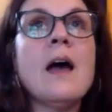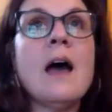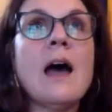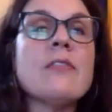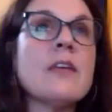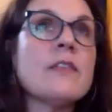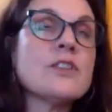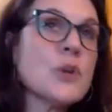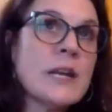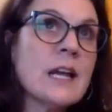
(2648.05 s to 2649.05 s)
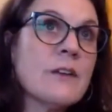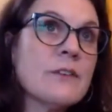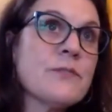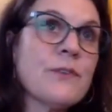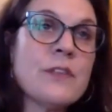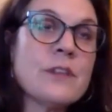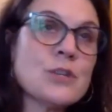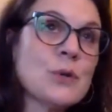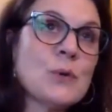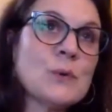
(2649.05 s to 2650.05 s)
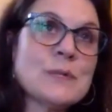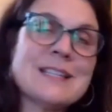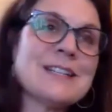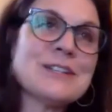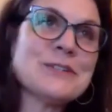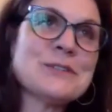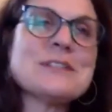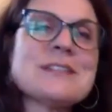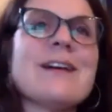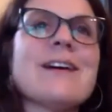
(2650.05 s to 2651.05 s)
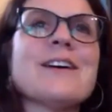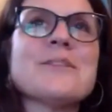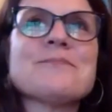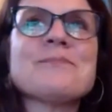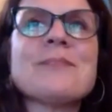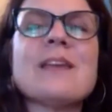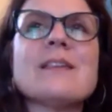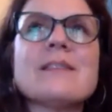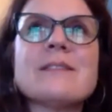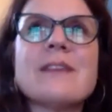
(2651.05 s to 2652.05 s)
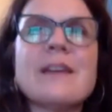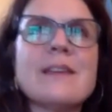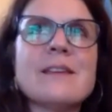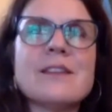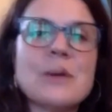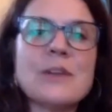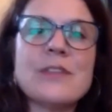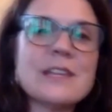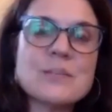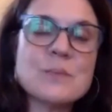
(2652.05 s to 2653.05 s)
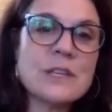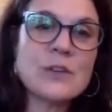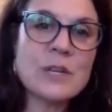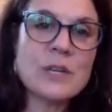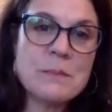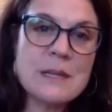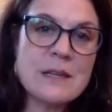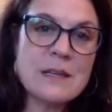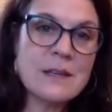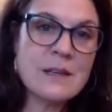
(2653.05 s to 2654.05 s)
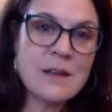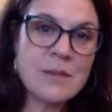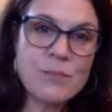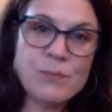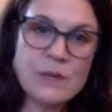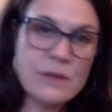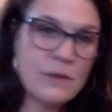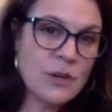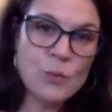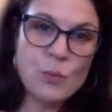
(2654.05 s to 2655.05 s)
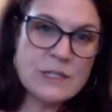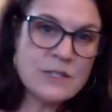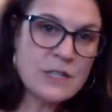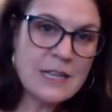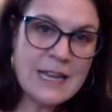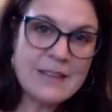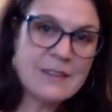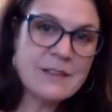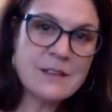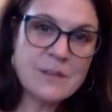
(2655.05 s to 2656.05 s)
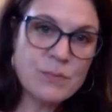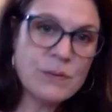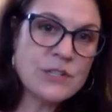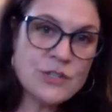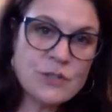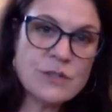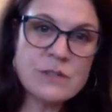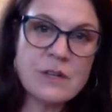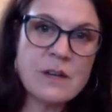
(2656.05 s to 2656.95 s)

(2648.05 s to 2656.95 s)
And then the trade-offs for the two senators is, I think it's really going to be, what's going to add the pressure.